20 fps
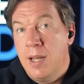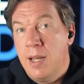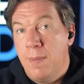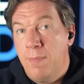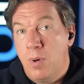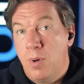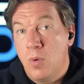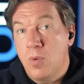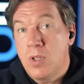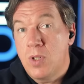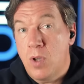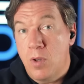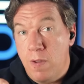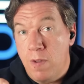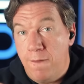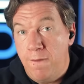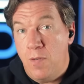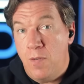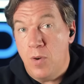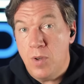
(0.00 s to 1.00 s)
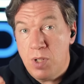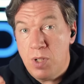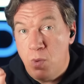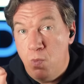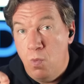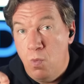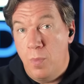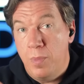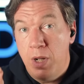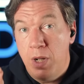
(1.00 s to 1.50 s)
but also the first
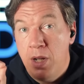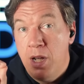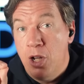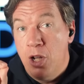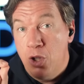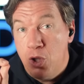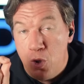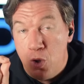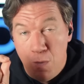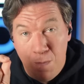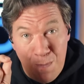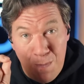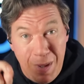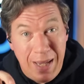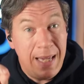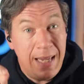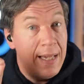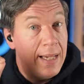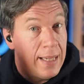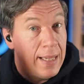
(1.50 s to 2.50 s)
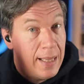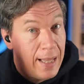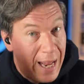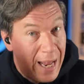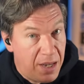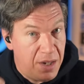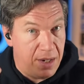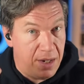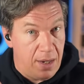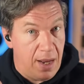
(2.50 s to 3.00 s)
woman to be
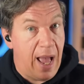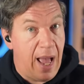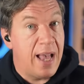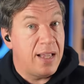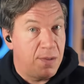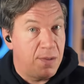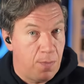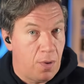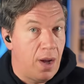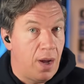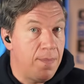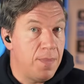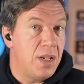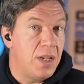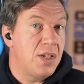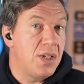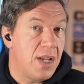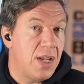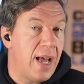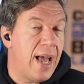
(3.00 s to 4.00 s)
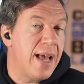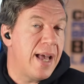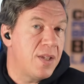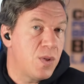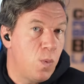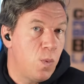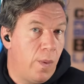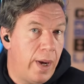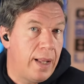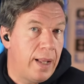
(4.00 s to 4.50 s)
elected as Prime Minister as
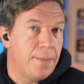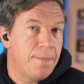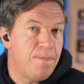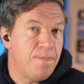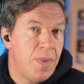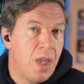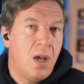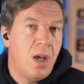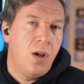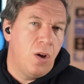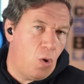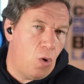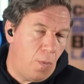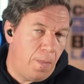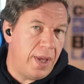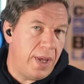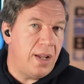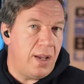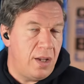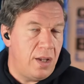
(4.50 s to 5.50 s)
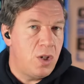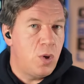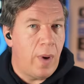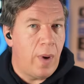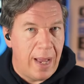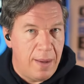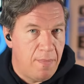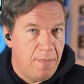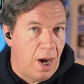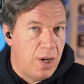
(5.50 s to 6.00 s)
well. Albeit into
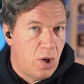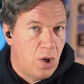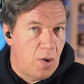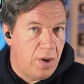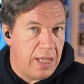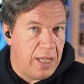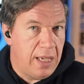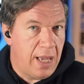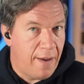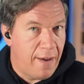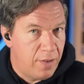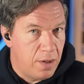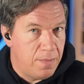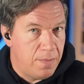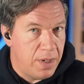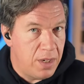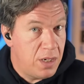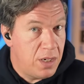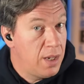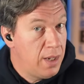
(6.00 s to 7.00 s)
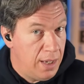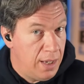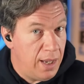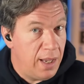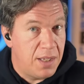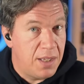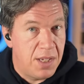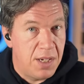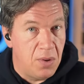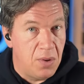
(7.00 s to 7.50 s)
a minority government,
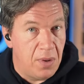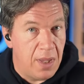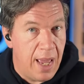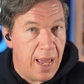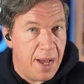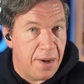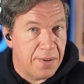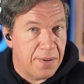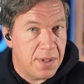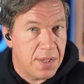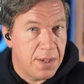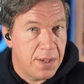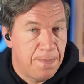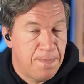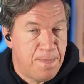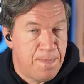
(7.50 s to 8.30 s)
it still counts.